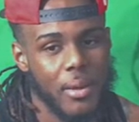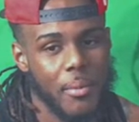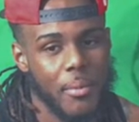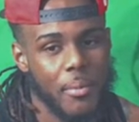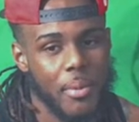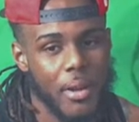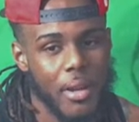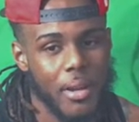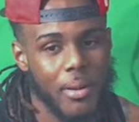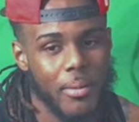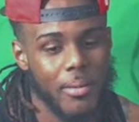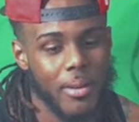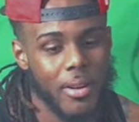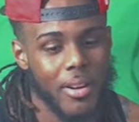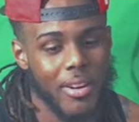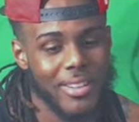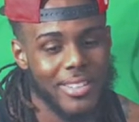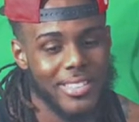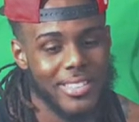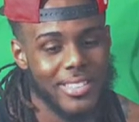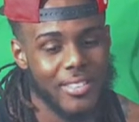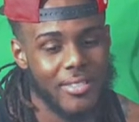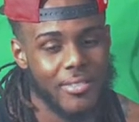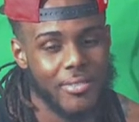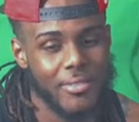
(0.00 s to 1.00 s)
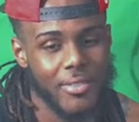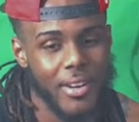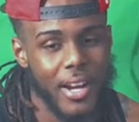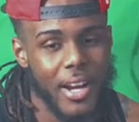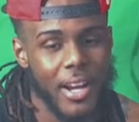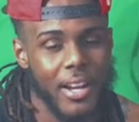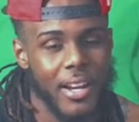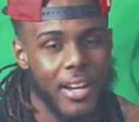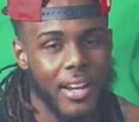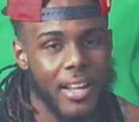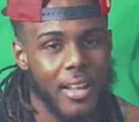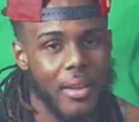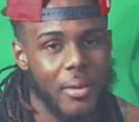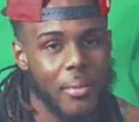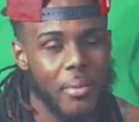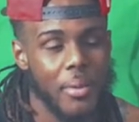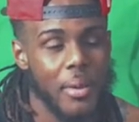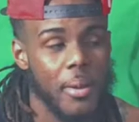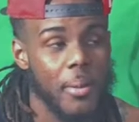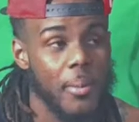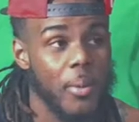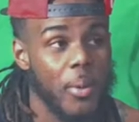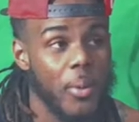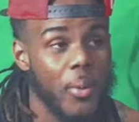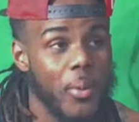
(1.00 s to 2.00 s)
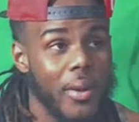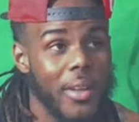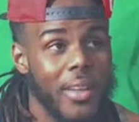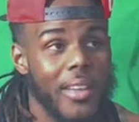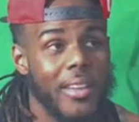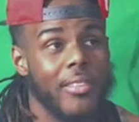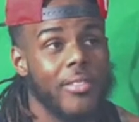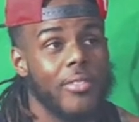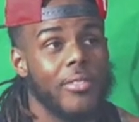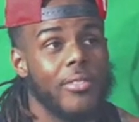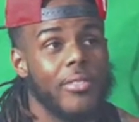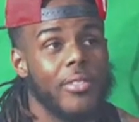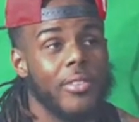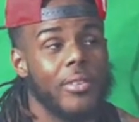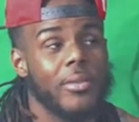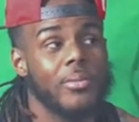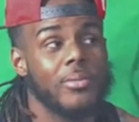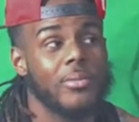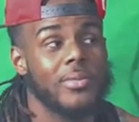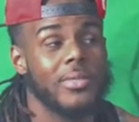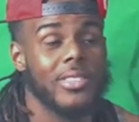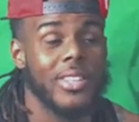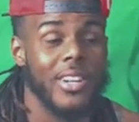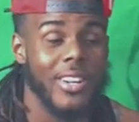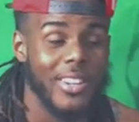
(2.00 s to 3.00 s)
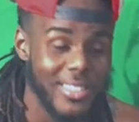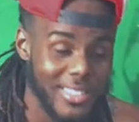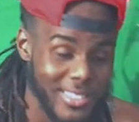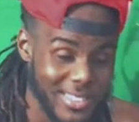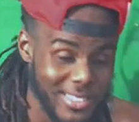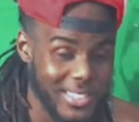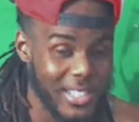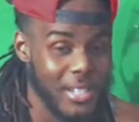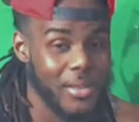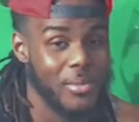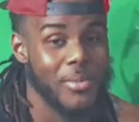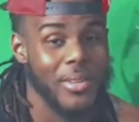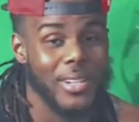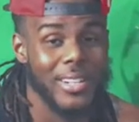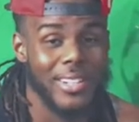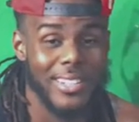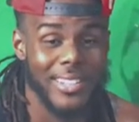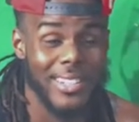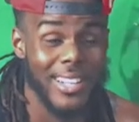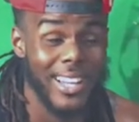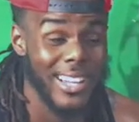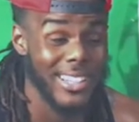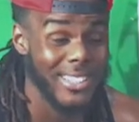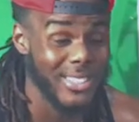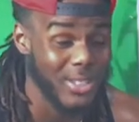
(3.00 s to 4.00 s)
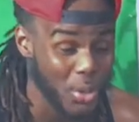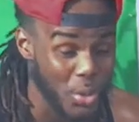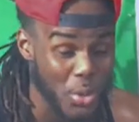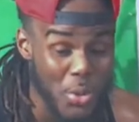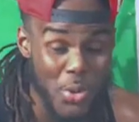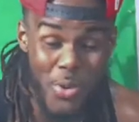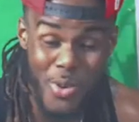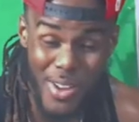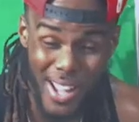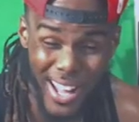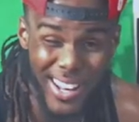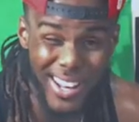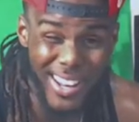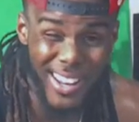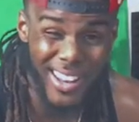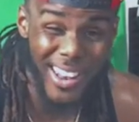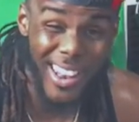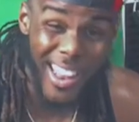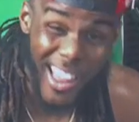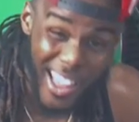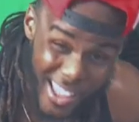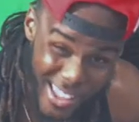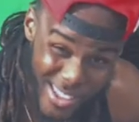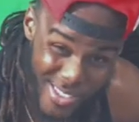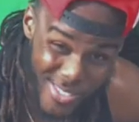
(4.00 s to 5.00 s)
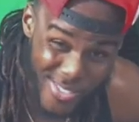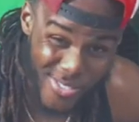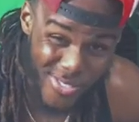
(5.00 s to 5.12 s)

pick up cards on Friday, people waiting from Thursday, bro. Like, do you got a life?